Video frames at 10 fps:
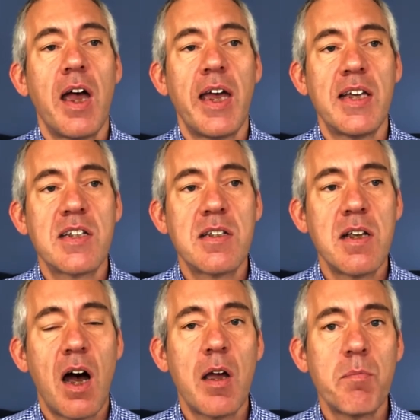It's
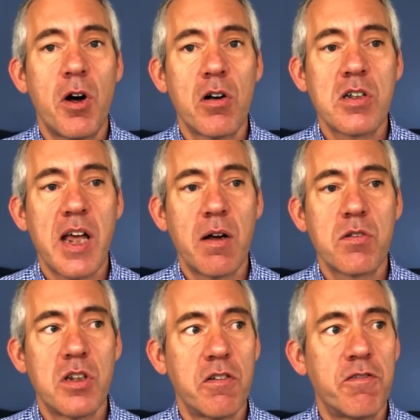9 marks
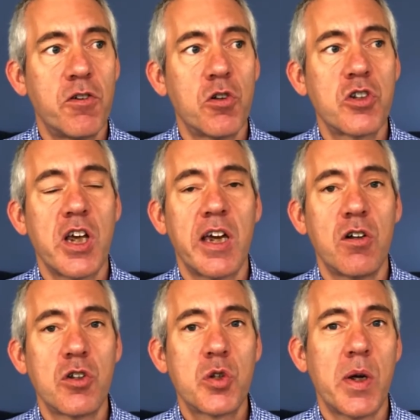out of the 40,
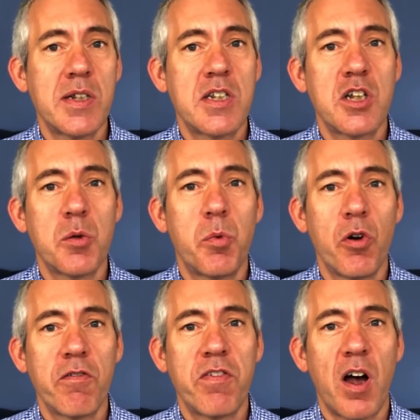or
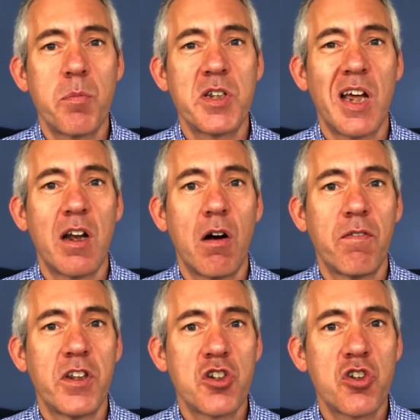22.5%
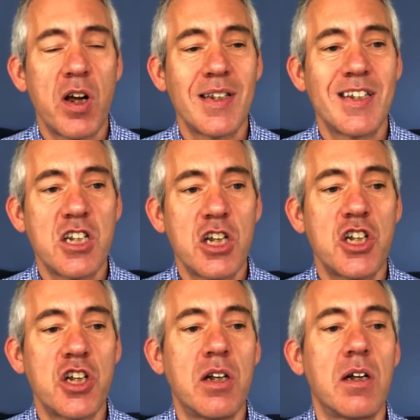of the
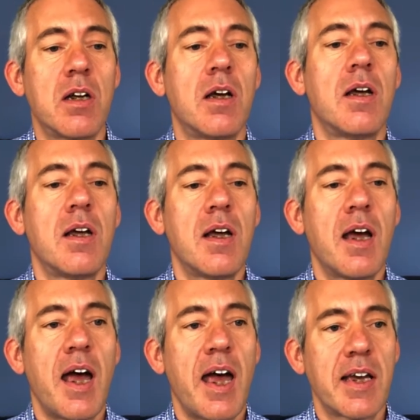transition
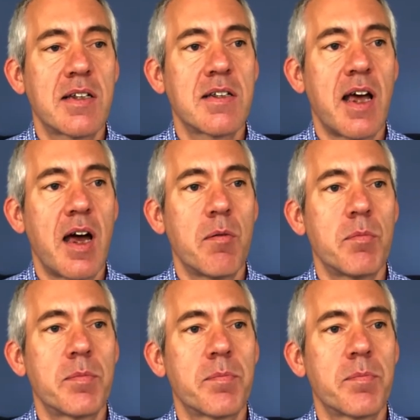exam.